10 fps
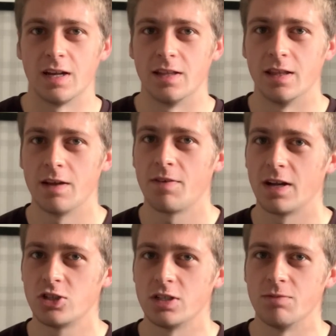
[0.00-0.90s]
and they've
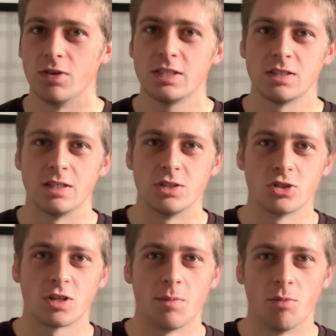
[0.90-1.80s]
actually recently
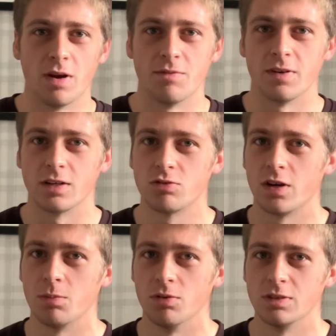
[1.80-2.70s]
just come away with
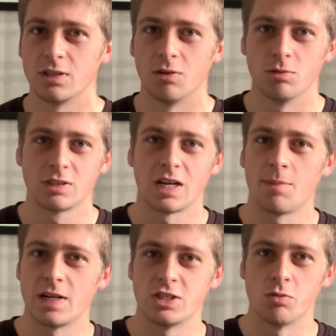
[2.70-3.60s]
incredible results.
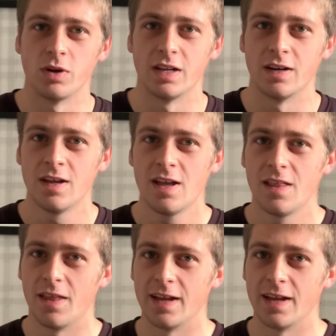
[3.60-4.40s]
Sam actually winning the